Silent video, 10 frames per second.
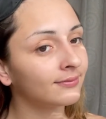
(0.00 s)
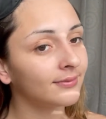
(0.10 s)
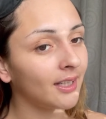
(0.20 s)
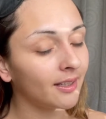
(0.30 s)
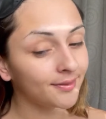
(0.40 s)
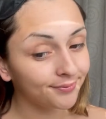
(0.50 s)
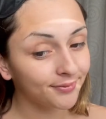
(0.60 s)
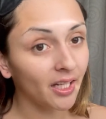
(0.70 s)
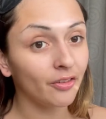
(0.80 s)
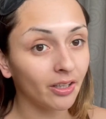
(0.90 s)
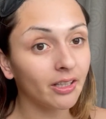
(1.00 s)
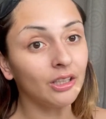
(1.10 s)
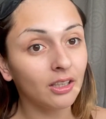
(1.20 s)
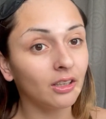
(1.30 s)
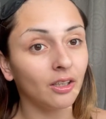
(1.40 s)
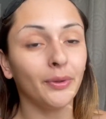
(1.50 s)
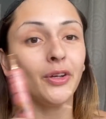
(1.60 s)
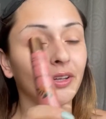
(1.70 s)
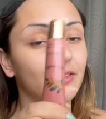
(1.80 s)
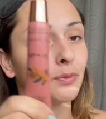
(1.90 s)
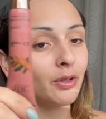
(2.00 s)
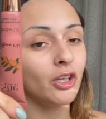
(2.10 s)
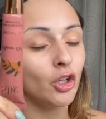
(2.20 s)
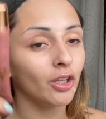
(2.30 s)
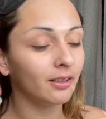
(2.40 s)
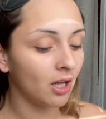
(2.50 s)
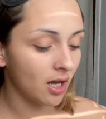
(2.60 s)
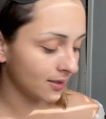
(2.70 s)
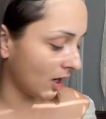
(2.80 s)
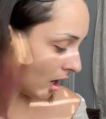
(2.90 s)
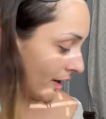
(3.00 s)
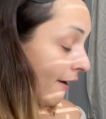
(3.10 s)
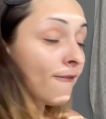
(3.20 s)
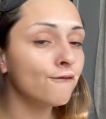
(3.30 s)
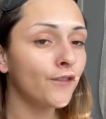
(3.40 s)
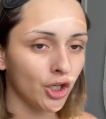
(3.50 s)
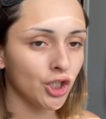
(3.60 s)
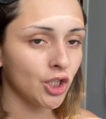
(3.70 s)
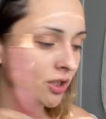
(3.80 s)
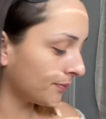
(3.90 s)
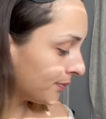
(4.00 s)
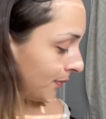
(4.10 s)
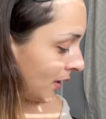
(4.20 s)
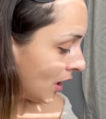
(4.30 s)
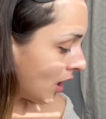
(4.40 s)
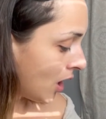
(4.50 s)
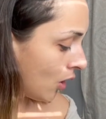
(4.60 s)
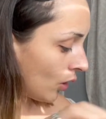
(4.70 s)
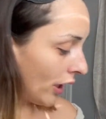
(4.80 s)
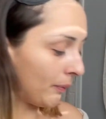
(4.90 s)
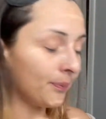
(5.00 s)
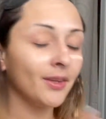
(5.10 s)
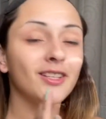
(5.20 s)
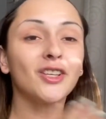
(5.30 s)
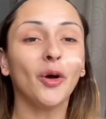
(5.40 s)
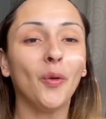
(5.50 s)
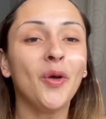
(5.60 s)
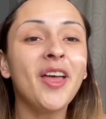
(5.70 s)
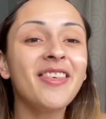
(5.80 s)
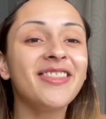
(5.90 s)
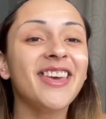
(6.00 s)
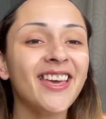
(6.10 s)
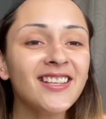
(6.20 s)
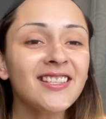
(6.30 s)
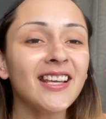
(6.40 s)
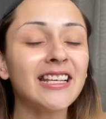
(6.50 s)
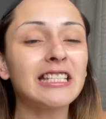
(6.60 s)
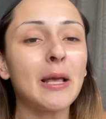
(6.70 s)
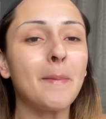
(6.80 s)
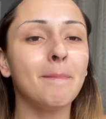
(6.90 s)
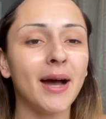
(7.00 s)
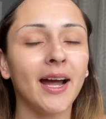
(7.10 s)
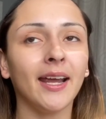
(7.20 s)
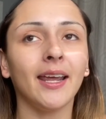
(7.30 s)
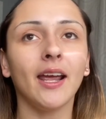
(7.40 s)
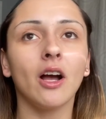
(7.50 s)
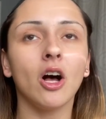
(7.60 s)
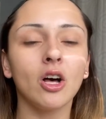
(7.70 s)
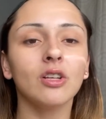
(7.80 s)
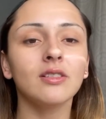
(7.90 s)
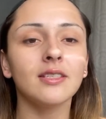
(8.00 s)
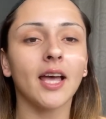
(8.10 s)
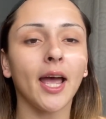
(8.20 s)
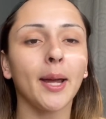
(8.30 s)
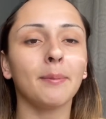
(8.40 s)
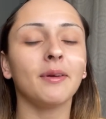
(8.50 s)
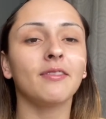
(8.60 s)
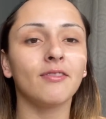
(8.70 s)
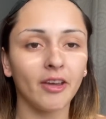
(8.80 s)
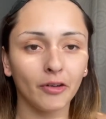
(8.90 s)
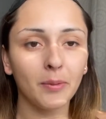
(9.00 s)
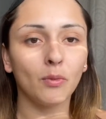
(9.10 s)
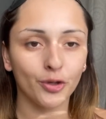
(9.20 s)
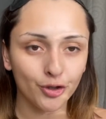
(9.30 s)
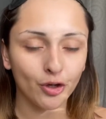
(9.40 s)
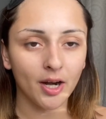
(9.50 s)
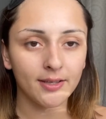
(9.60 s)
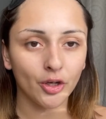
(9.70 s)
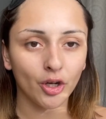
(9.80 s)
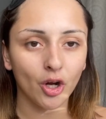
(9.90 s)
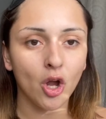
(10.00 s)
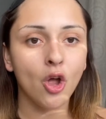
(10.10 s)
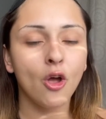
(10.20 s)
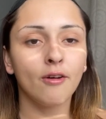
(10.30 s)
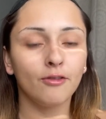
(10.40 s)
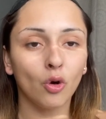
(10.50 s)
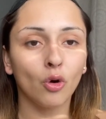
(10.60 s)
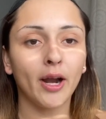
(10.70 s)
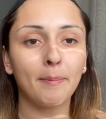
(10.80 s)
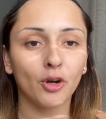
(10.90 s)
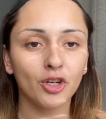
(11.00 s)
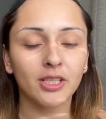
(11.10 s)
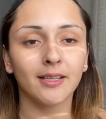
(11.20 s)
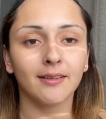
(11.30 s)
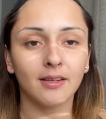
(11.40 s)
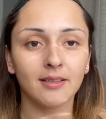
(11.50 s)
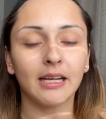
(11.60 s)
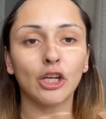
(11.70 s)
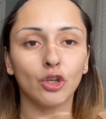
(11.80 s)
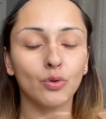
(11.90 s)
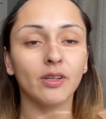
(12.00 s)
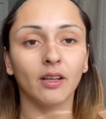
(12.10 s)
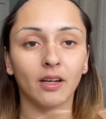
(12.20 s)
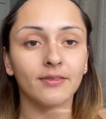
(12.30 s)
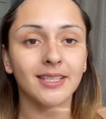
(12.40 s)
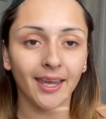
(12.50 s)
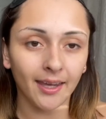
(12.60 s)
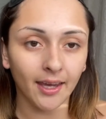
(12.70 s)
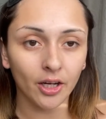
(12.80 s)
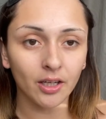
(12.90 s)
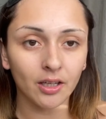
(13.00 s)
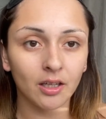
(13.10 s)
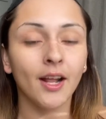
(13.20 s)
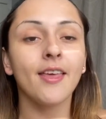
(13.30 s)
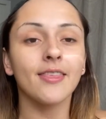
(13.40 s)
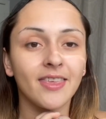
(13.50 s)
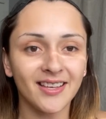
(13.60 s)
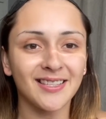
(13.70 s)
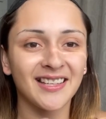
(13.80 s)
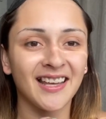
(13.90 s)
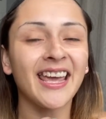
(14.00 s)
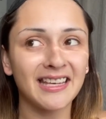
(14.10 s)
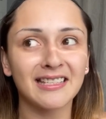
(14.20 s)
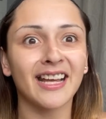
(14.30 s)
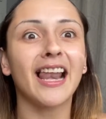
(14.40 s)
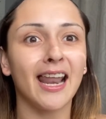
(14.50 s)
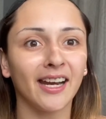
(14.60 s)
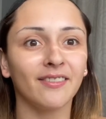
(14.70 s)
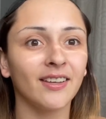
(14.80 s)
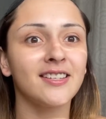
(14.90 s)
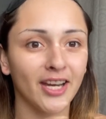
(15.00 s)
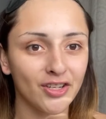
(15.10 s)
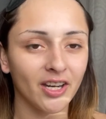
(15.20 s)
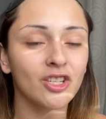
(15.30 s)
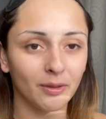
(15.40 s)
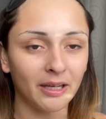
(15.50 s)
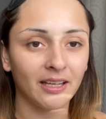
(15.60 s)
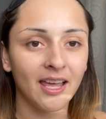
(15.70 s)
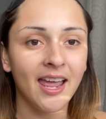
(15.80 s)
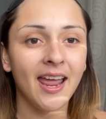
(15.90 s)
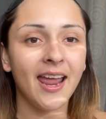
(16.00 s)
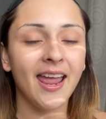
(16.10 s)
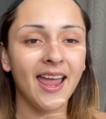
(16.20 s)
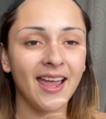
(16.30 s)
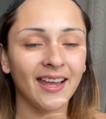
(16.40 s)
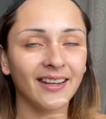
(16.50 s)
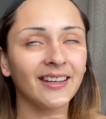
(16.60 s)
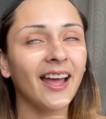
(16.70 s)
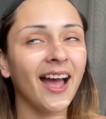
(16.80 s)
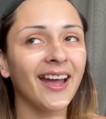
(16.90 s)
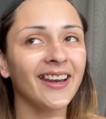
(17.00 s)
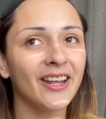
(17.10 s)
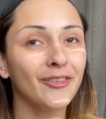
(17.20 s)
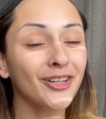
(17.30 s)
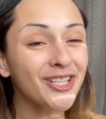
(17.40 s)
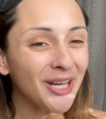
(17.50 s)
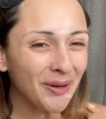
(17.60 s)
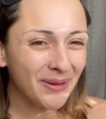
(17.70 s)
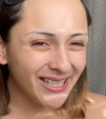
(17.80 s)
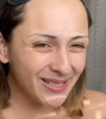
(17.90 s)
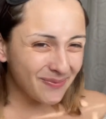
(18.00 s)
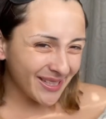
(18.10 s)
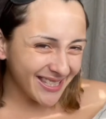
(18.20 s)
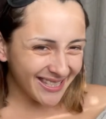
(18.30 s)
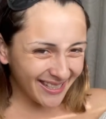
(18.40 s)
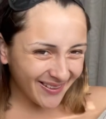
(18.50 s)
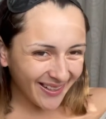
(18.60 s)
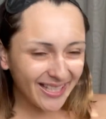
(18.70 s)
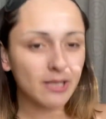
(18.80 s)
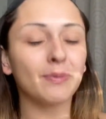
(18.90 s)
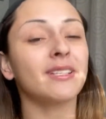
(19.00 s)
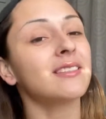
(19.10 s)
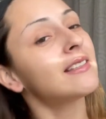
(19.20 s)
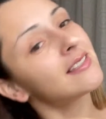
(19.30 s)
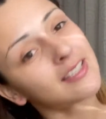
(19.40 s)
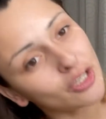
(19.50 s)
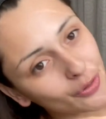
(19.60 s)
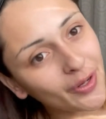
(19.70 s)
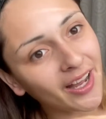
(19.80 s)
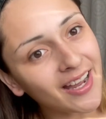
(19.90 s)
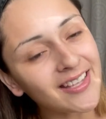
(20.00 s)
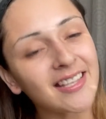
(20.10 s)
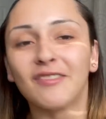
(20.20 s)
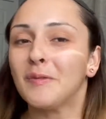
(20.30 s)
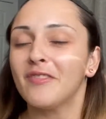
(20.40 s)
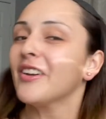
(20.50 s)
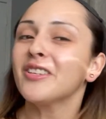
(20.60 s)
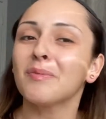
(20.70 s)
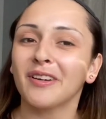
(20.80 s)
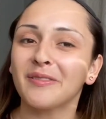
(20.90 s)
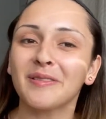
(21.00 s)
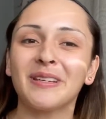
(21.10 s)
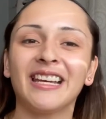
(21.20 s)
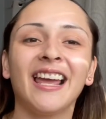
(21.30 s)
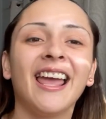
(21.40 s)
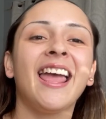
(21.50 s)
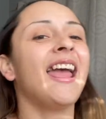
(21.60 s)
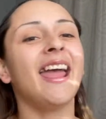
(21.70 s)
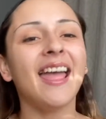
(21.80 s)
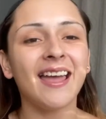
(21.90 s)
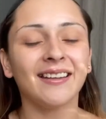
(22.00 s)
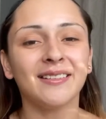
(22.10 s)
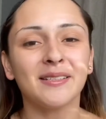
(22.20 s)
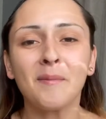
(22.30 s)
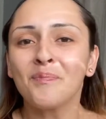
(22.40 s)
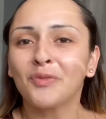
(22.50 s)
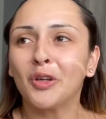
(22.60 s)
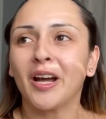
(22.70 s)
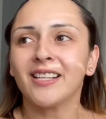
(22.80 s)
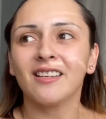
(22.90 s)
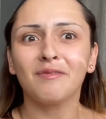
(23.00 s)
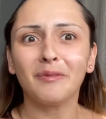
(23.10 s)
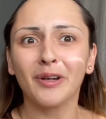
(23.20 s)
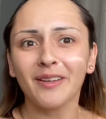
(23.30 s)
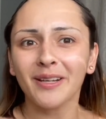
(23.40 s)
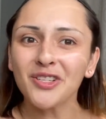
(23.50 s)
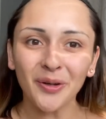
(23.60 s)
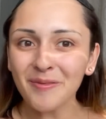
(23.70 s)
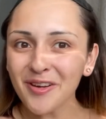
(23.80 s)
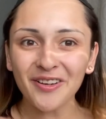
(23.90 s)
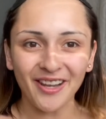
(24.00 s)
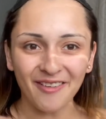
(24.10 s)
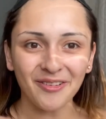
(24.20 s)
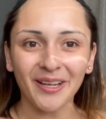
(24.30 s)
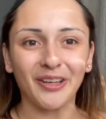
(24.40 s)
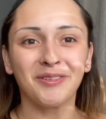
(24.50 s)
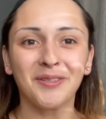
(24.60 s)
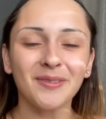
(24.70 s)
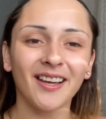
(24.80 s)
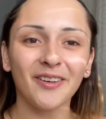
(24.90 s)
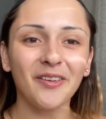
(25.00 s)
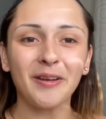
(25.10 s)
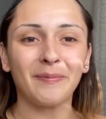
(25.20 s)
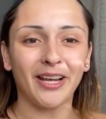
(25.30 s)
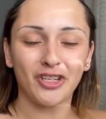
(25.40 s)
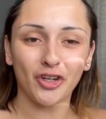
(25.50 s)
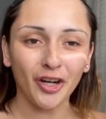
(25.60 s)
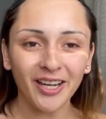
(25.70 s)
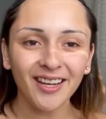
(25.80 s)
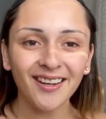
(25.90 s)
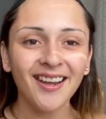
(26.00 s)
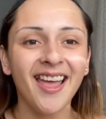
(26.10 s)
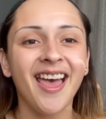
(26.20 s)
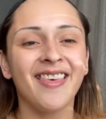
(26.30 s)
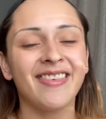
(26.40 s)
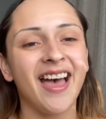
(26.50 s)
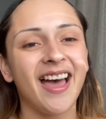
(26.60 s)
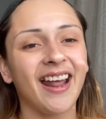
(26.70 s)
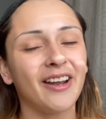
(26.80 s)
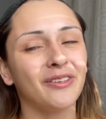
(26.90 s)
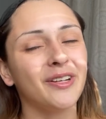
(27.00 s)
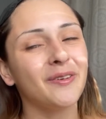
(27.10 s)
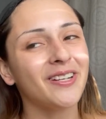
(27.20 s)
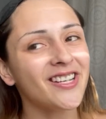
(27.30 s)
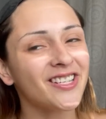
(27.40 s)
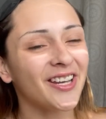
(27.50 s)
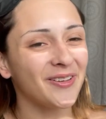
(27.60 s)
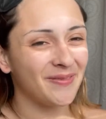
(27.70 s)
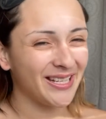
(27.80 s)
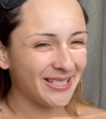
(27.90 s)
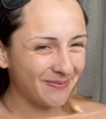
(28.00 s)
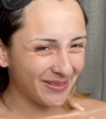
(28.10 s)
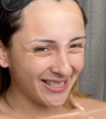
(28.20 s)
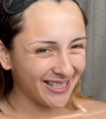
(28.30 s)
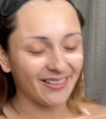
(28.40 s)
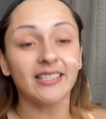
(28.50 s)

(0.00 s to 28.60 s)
Like, if you're gonna look glowy, you have to put your gloss on first. Okay, so this is my all-time favorite moisturizer for a person that doesn't use a lot of skincare. This is like a life-changing to me, and I never share my deepest secrets, but since you guys have been very supportive with me and you guys have really been showing me your love in my YouTube channel and my journey, that I really want to share my deepest secrets.